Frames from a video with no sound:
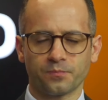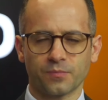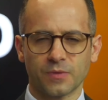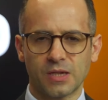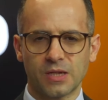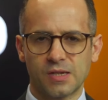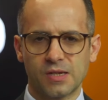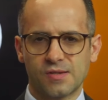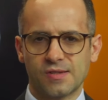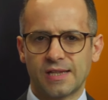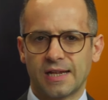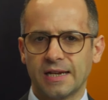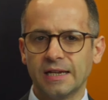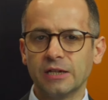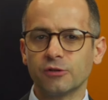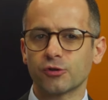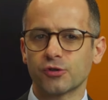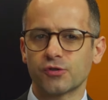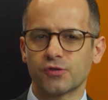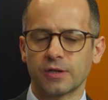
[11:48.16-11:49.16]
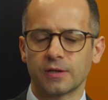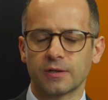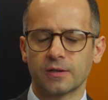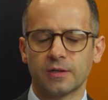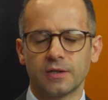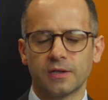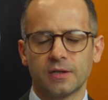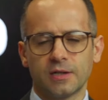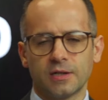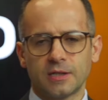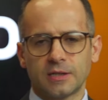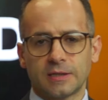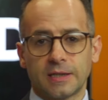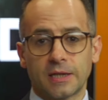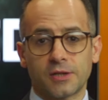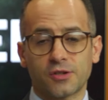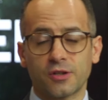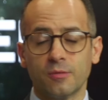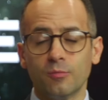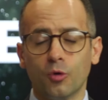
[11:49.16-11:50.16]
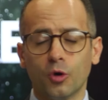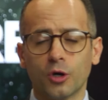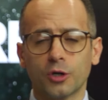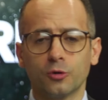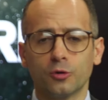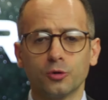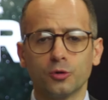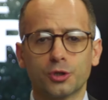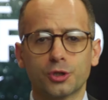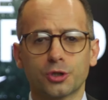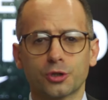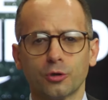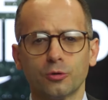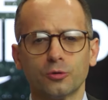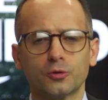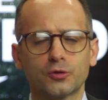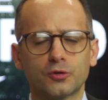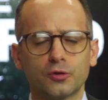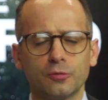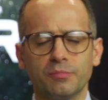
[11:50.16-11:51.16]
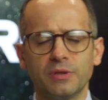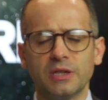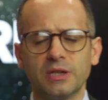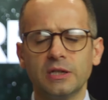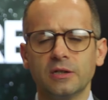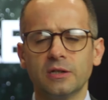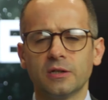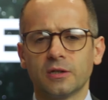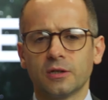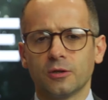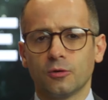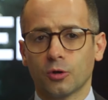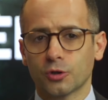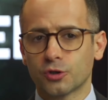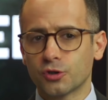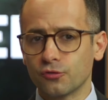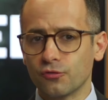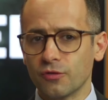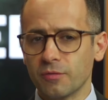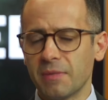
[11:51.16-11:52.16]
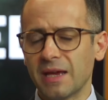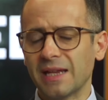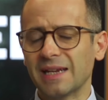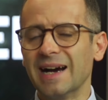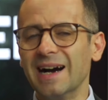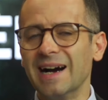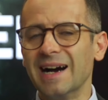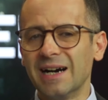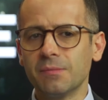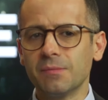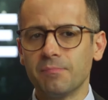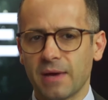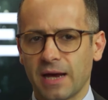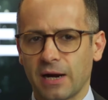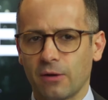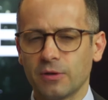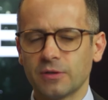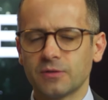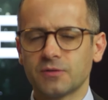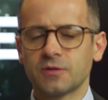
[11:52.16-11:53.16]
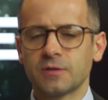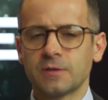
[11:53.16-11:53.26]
Isn't that interesting? That someone who chose to be or to remain unmarried